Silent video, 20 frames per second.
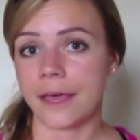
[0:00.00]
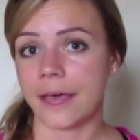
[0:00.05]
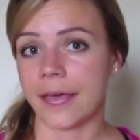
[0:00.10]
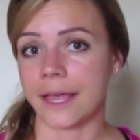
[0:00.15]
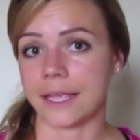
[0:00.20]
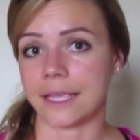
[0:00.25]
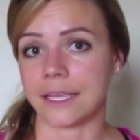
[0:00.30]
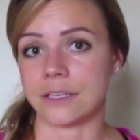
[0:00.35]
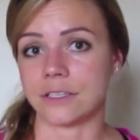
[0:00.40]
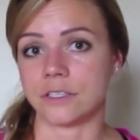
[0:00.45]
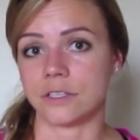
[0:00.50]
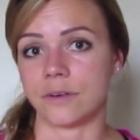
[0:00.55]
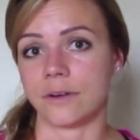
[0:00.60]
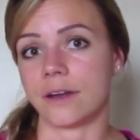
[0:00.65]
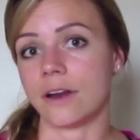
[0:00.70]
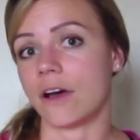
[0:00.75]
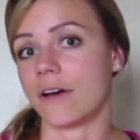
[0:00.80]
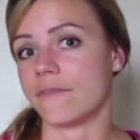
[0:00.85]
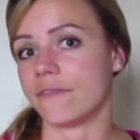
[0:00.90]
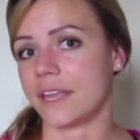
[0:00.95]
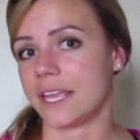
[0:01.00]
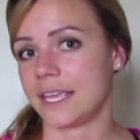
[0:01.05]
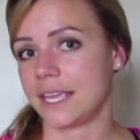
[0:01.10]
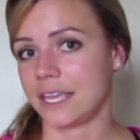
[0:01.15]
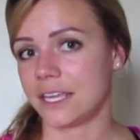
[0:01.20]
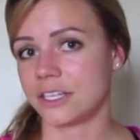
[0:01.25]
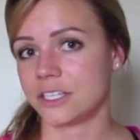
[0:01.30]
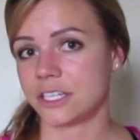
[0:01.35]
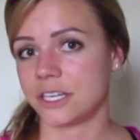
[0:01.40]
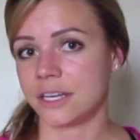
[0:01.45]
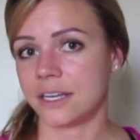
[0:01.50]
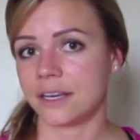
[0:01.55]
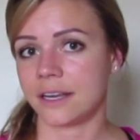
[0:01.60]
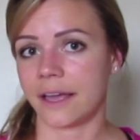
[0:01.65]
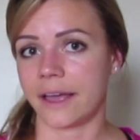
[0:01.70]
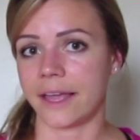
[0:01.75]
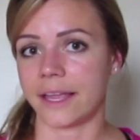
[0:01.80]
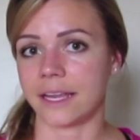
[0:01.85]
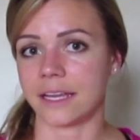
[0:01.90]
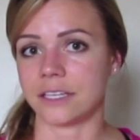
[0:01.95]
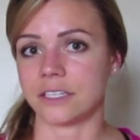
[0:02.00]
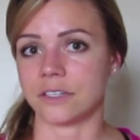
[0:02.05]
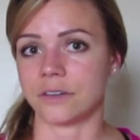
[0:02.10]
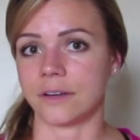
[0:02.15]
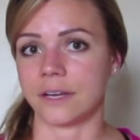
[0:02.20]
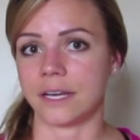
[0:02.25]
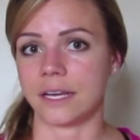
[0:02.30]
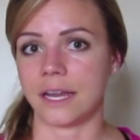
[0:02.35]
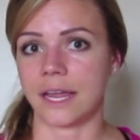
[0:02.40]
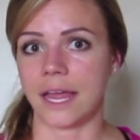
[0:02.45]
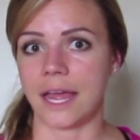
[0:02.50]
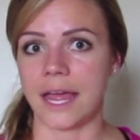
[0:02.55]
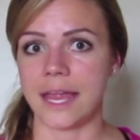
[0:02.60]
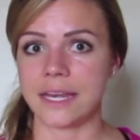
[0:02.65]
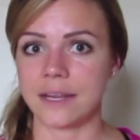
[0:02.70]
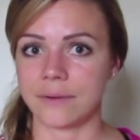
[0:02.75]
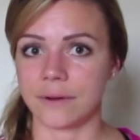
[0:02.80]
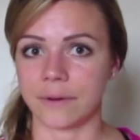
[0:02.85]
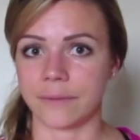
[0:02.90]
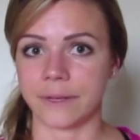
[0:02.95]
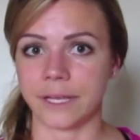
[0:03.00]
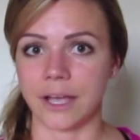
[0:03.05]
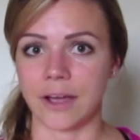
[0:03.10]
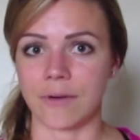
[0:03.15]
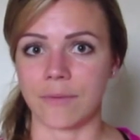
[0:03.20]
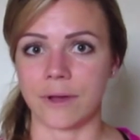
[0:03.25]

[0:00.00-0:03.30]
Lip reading: I can do it on vacation. I can do it anywhere we go,